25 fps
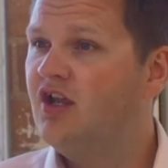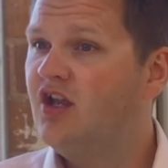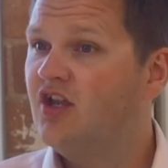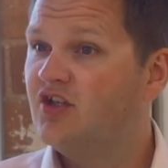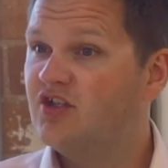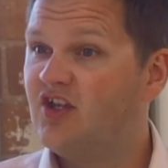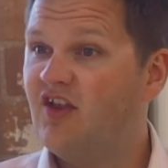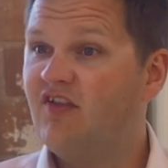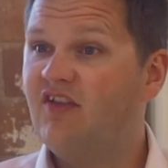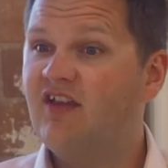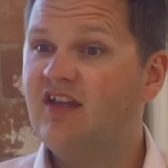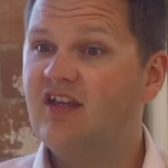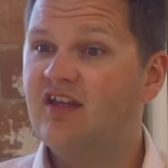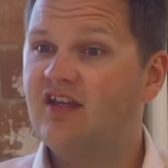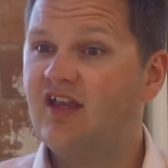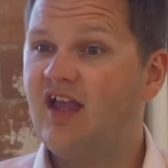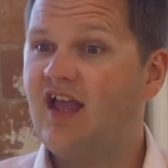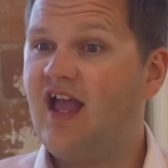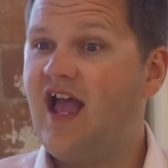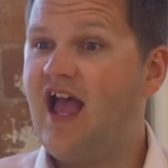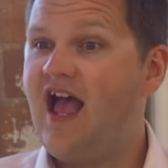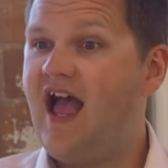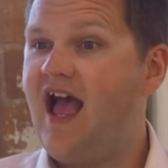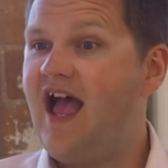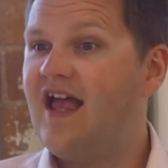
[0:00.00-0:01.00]
So I think
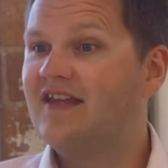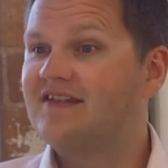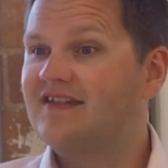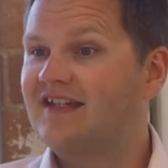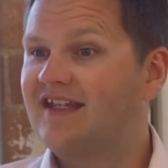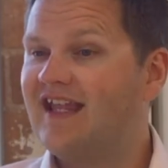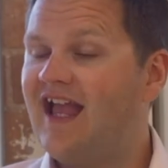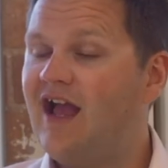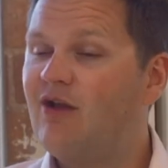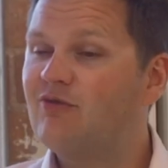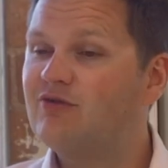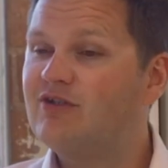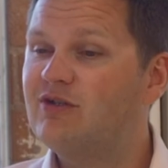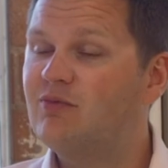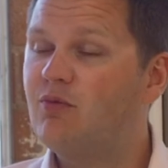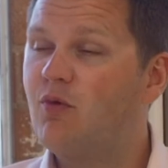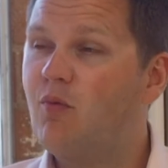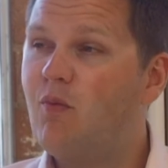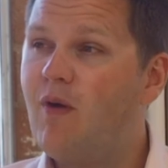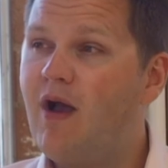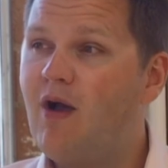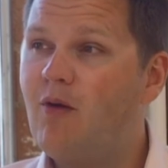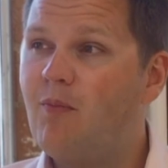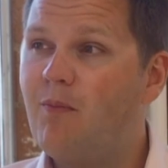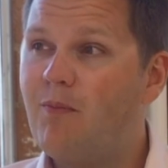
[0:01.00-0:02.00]
as a county we're
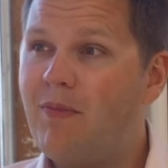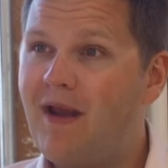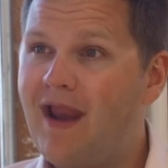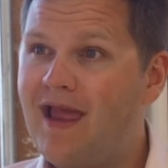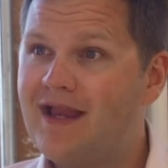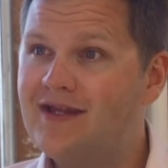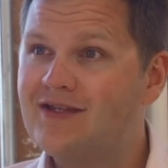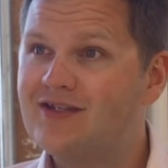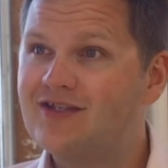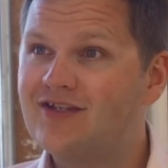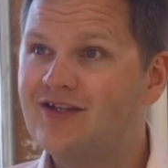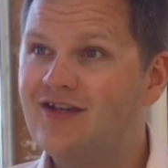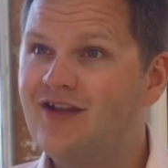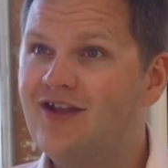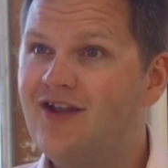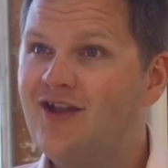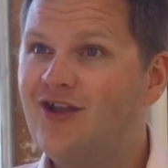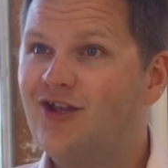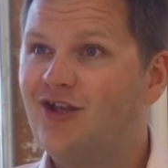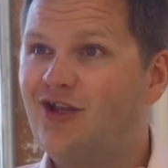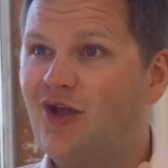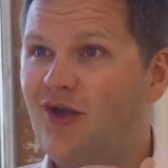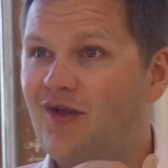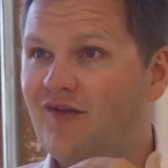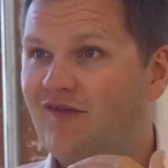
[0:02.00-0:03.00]
well placed
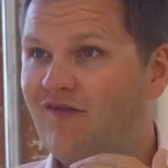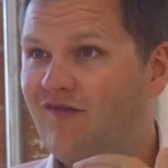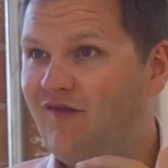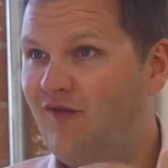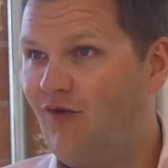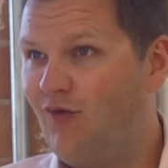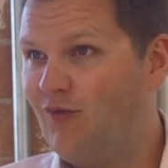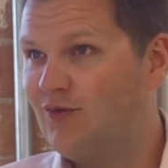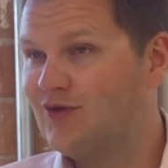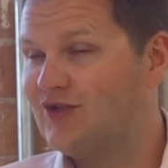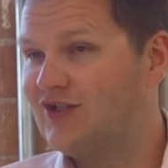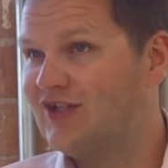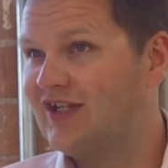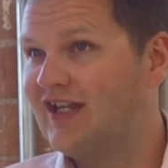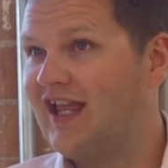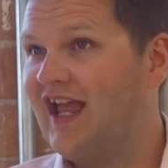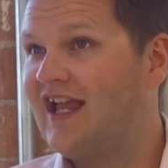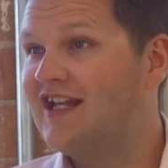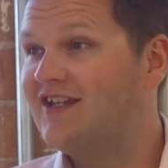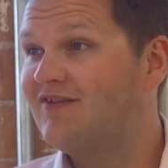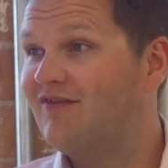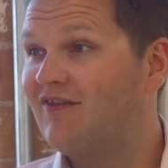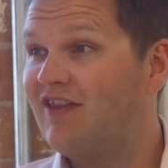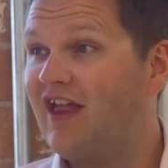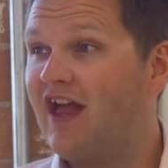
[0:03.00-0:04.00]
going forwards to
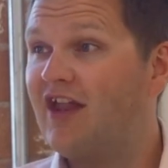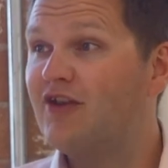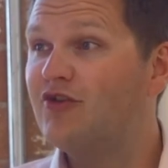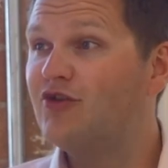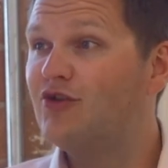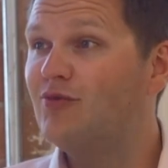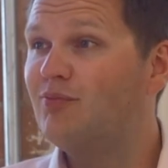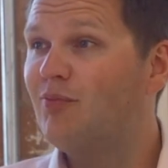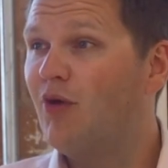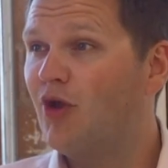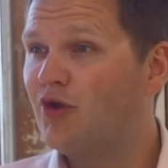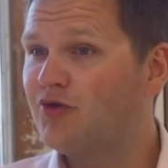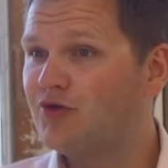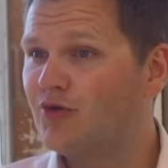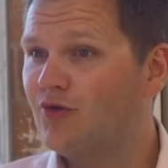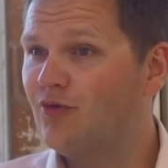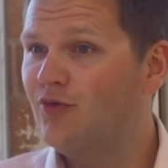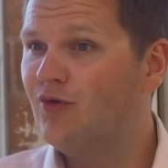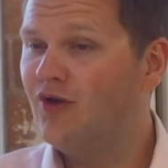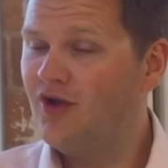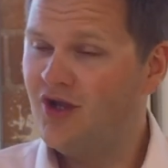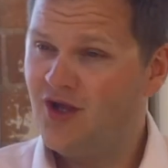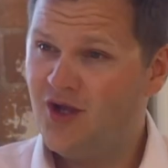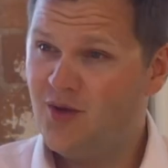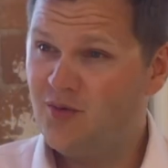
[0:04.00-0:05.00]
cater for that new
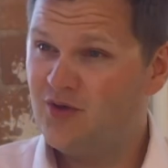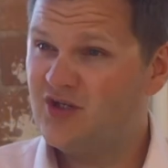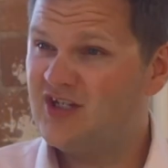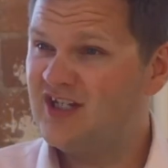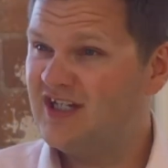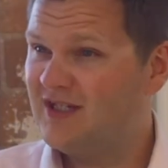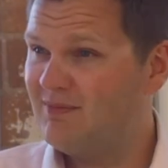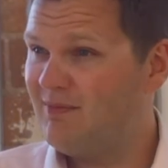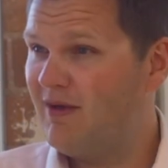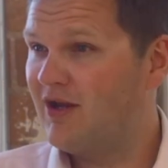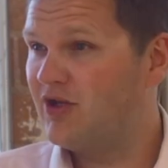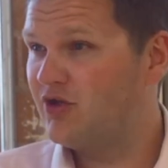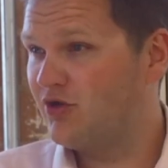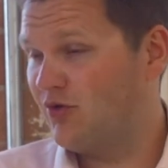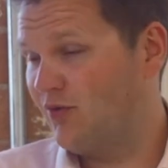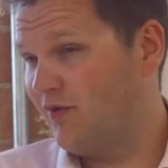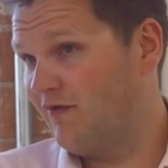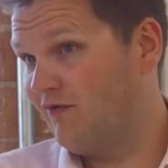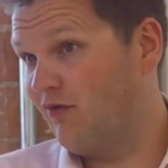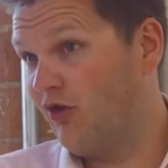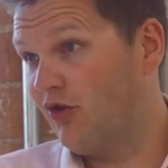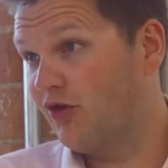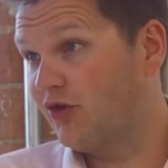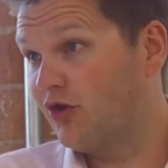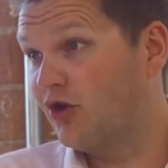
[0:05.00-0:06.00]
model. We just need to make sure
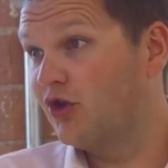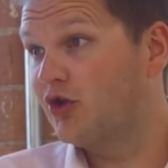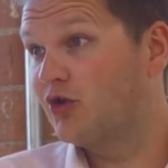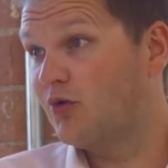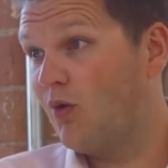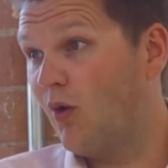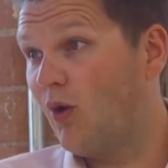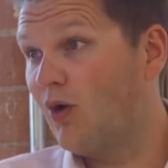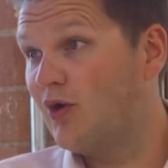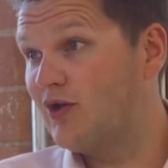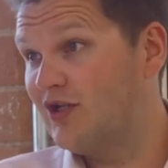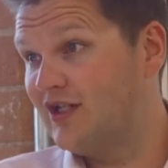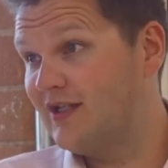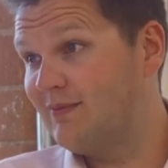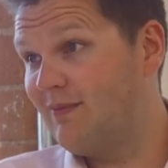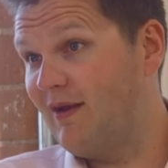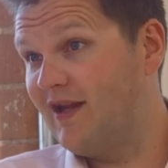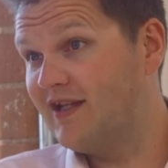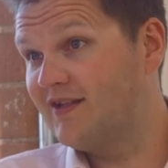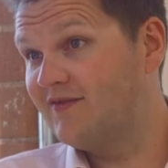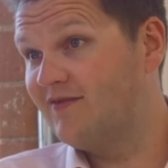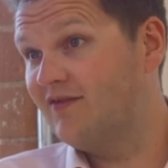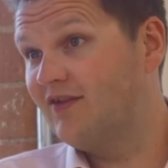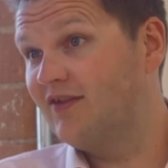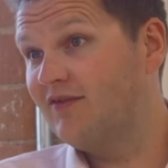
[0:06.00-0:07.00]
we've got the good quality
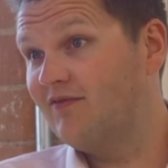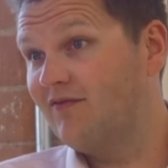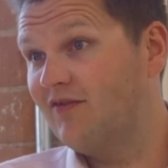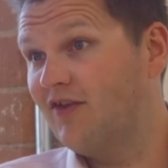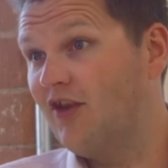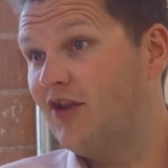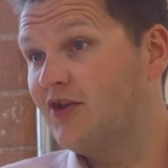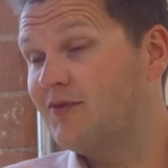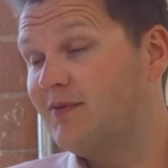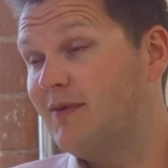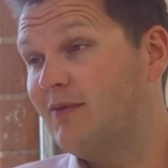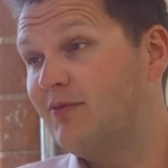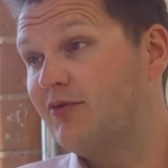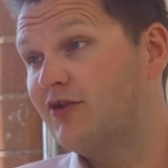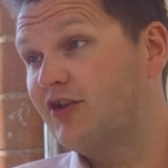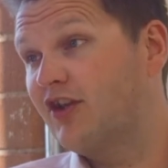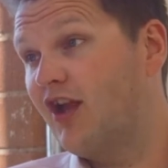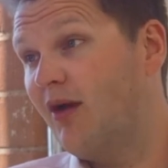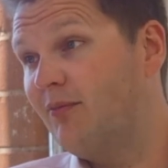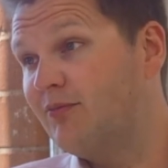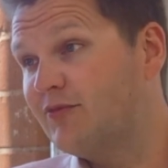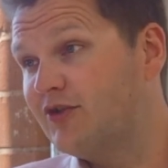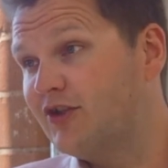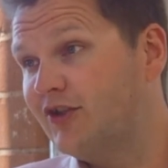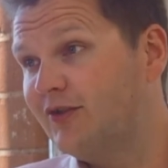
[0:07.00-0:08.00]
space for those people to
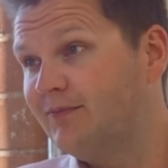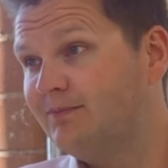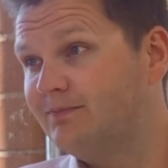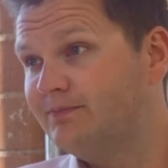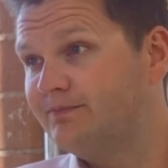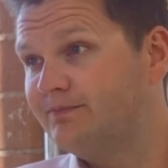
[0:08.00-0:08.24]
come to.